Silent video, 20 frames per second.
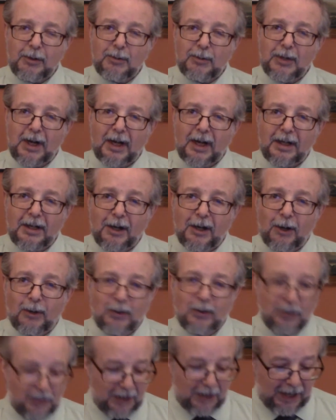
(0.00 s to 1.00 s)
not
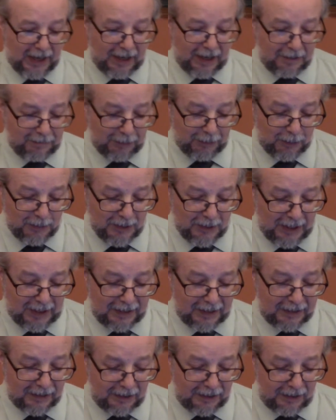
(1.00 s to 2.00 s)
known? Have you not
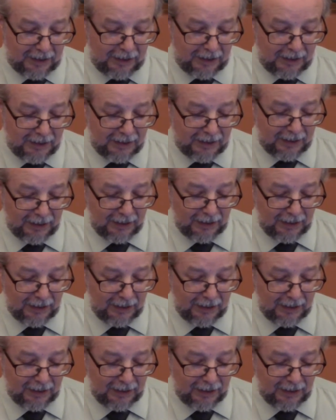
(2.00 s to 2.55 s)
heard?"